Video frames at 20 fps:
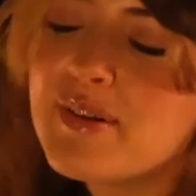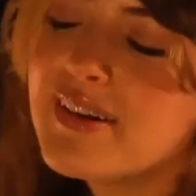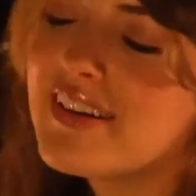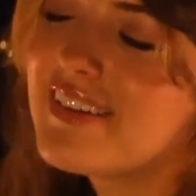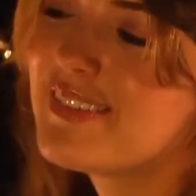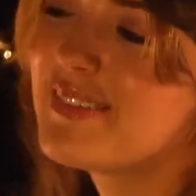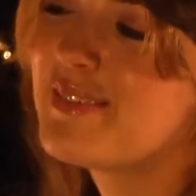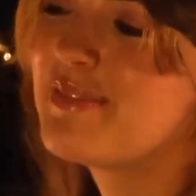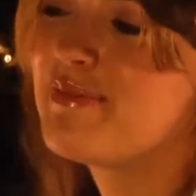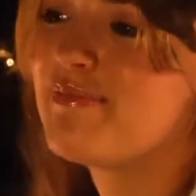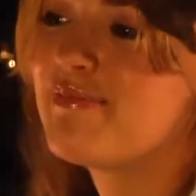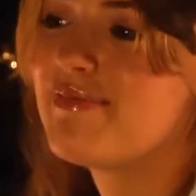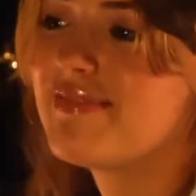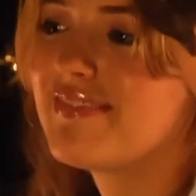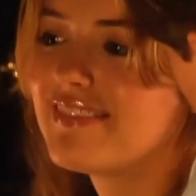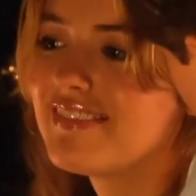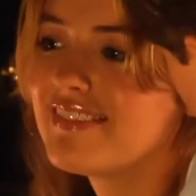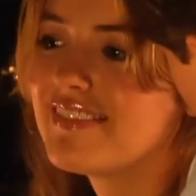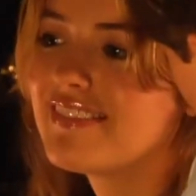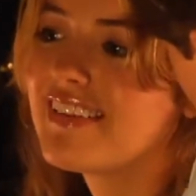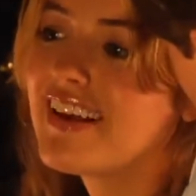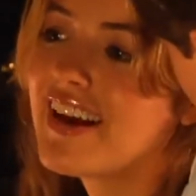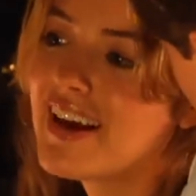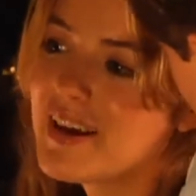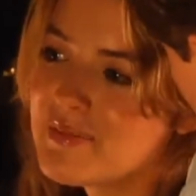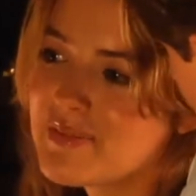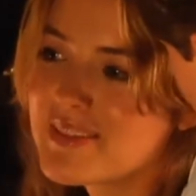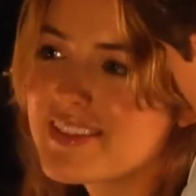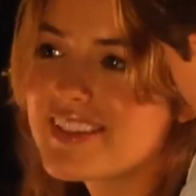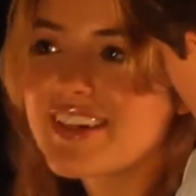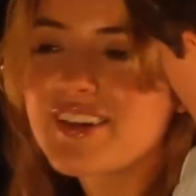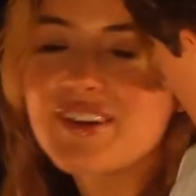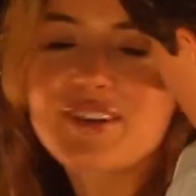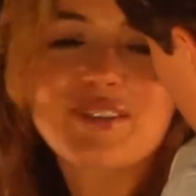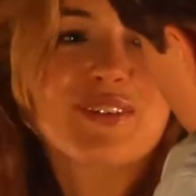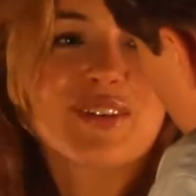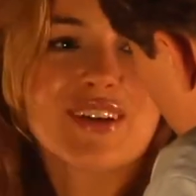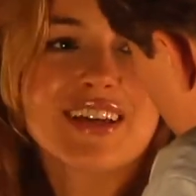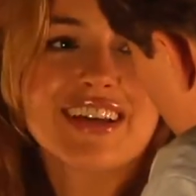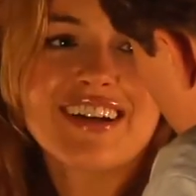Well, I'm a sucker
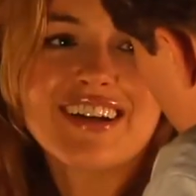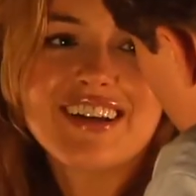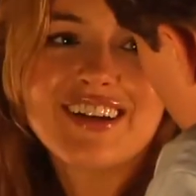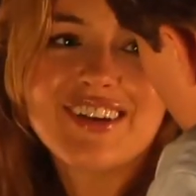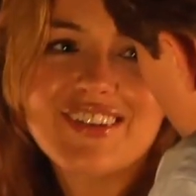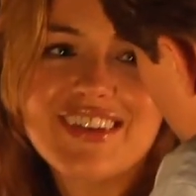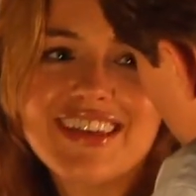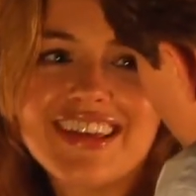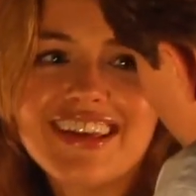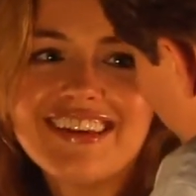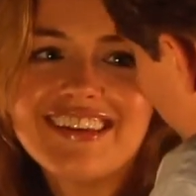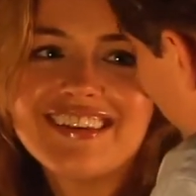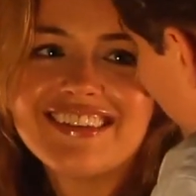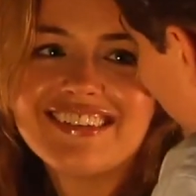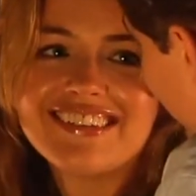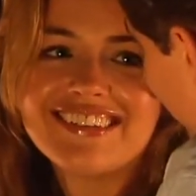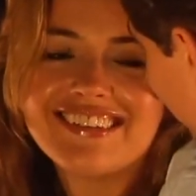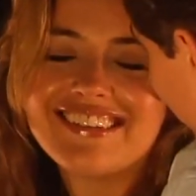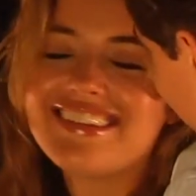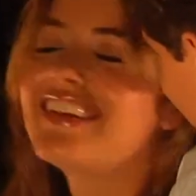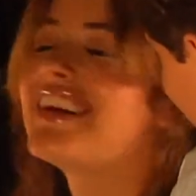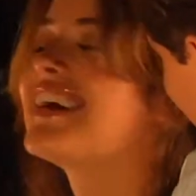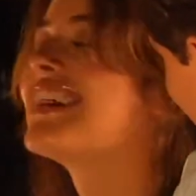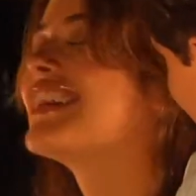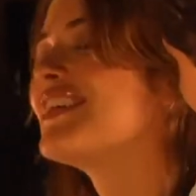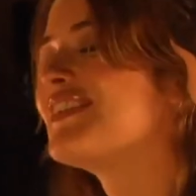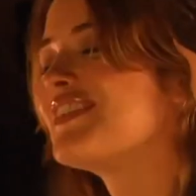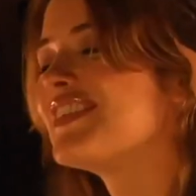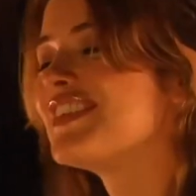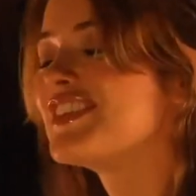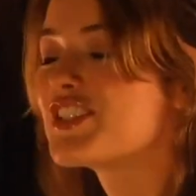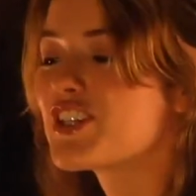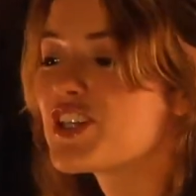for karaoke, and I live in